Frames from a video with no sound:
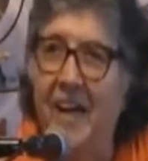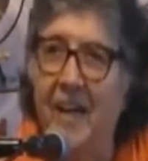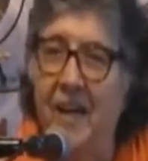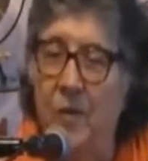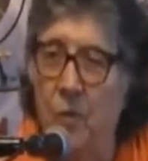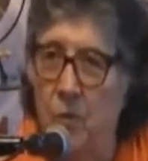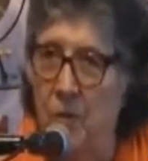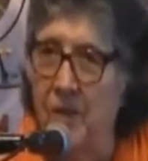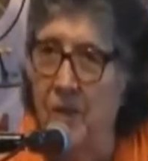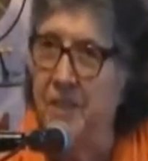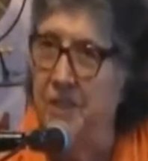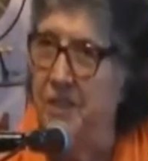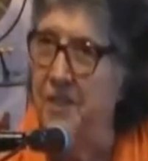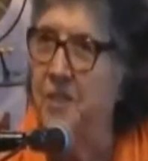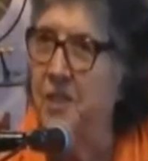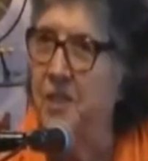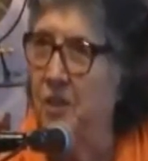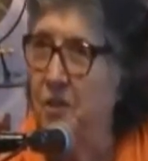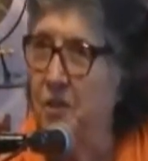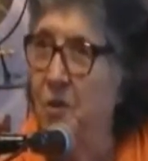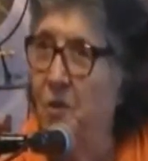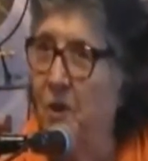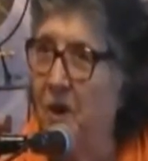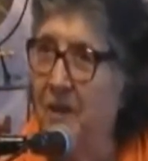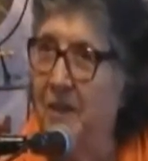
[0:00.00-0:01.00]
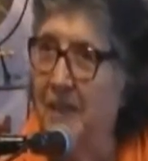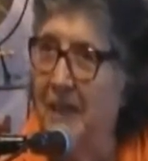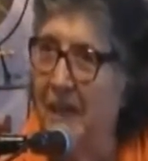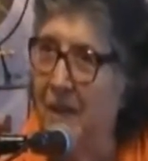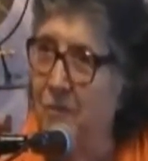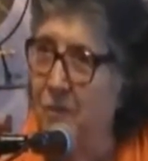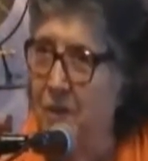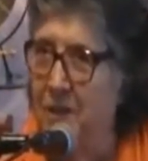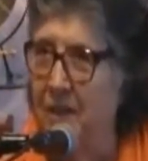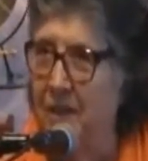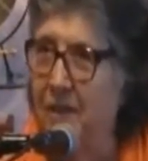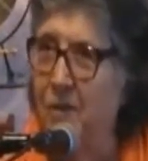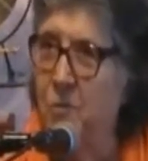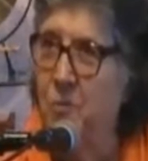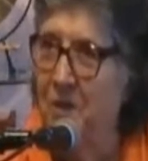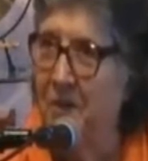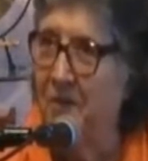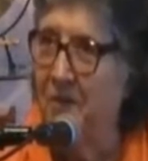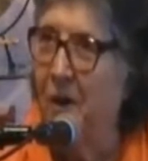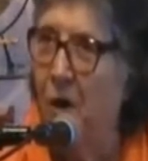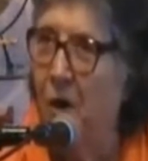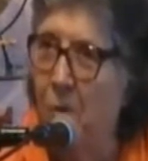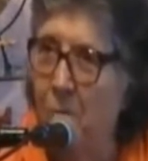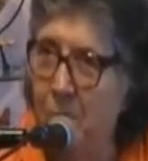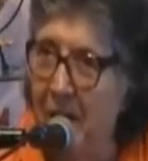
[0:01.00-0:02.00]
went to new york every year with
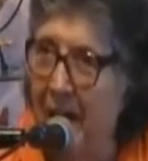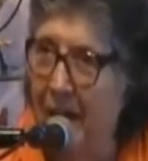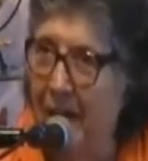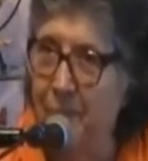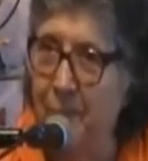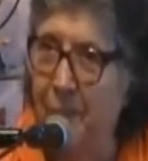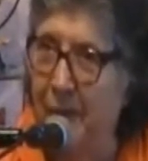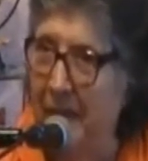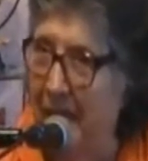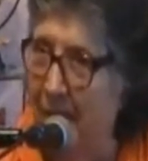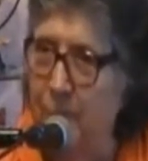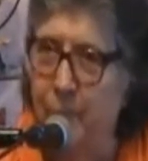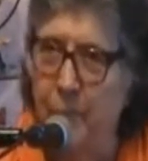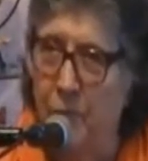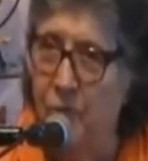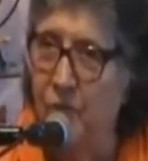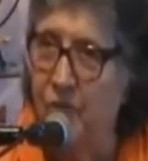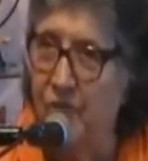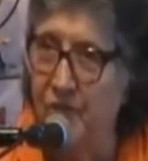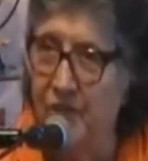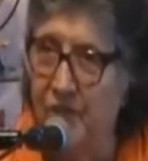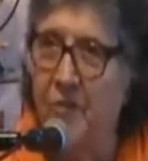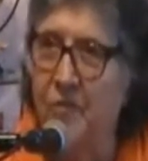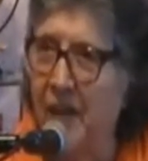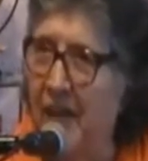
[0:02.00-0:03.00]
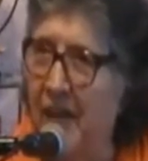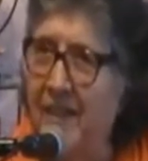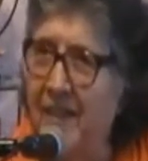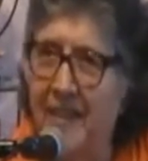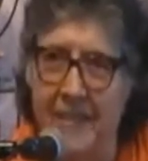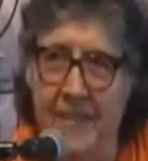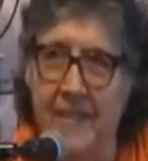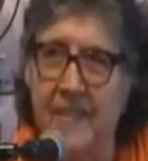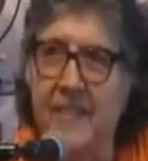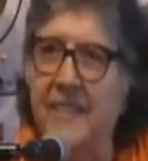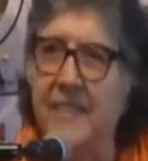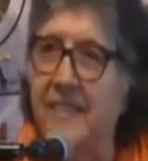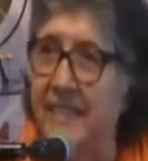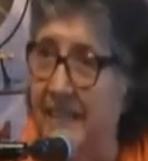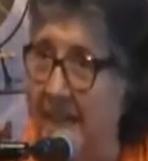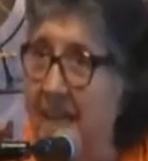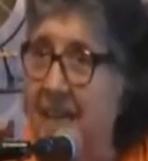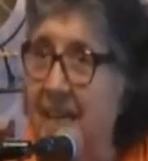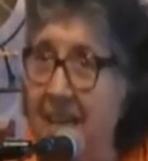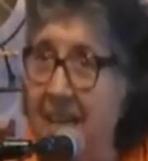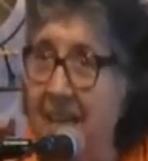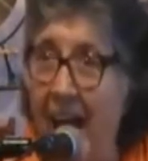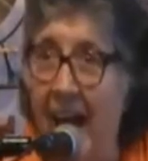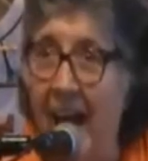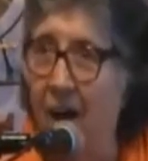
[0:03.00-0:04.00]
all my people so they could
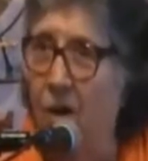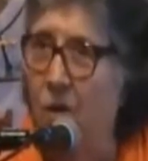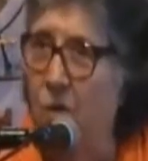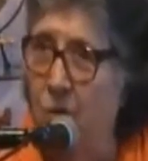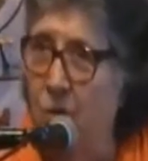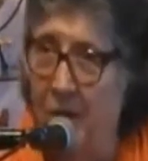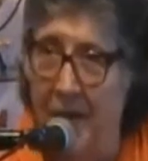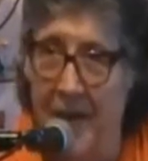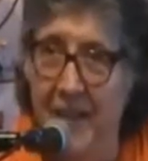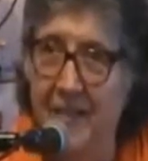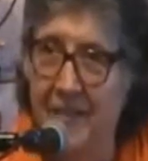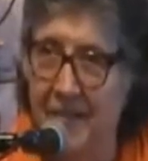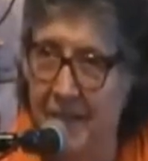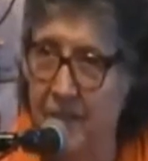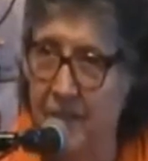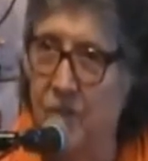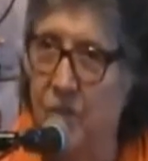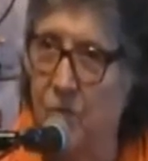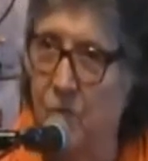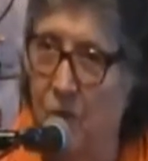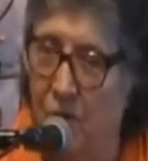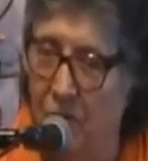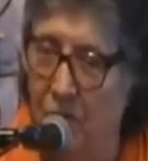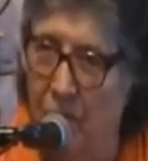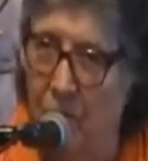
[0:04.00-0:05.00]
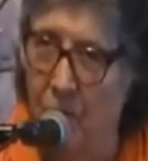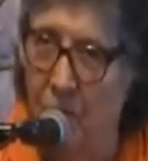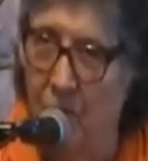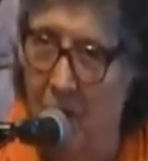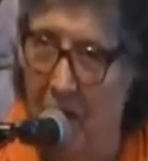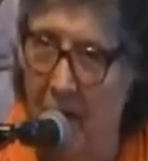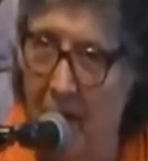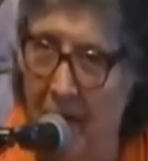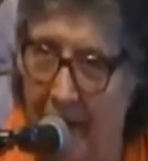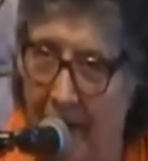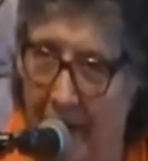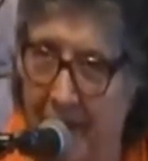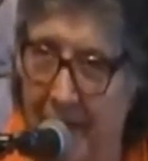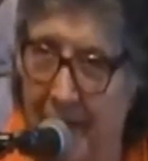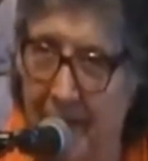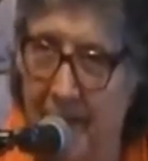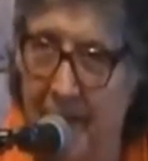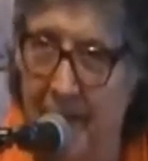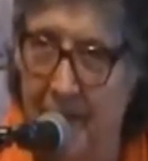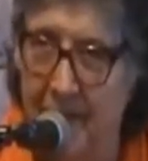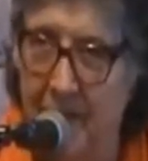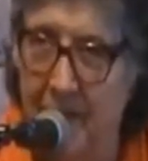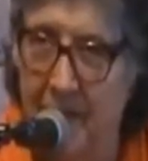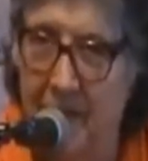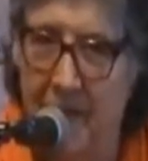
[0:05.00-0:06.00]
see how great this world
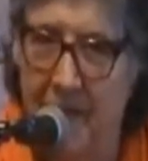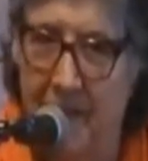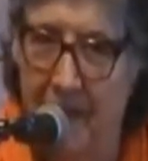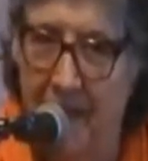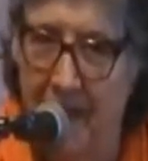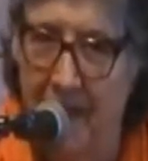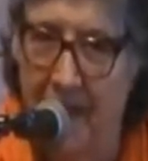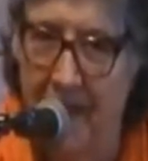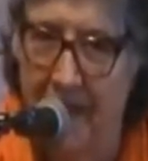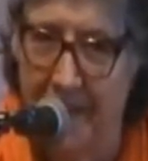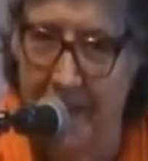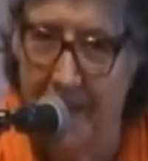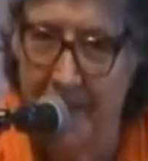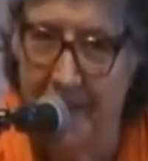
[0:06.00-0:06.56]
was yeah